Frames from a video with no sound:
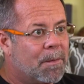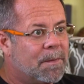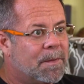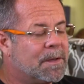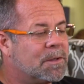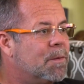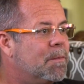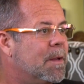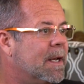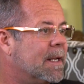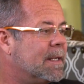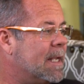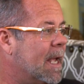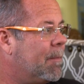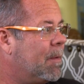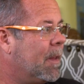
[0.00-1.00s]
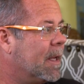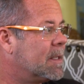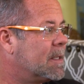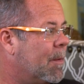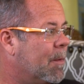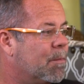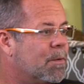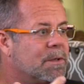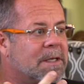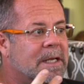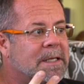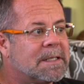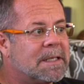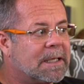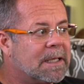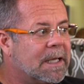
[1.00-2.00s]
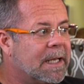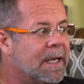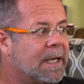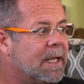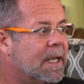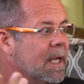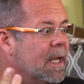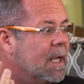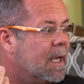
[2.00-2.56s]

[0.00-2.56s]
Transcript: This would be an example like someone presents to clinic